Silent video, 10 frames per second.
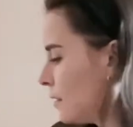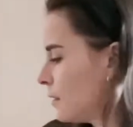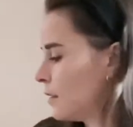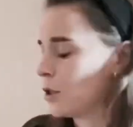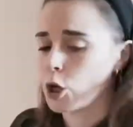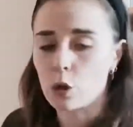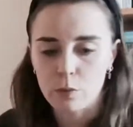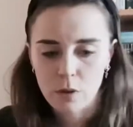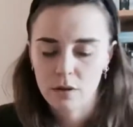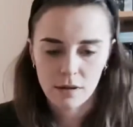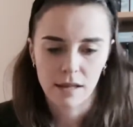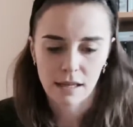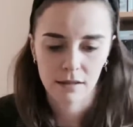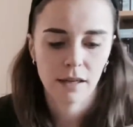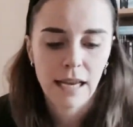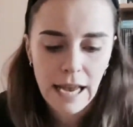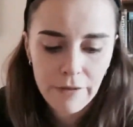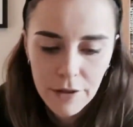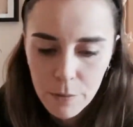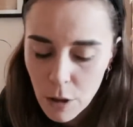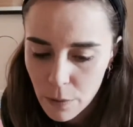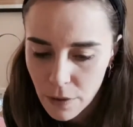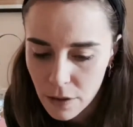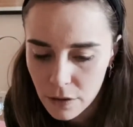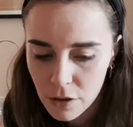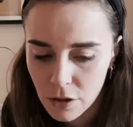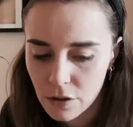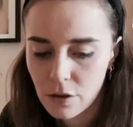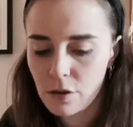notebooks and things that I have at the moment that's just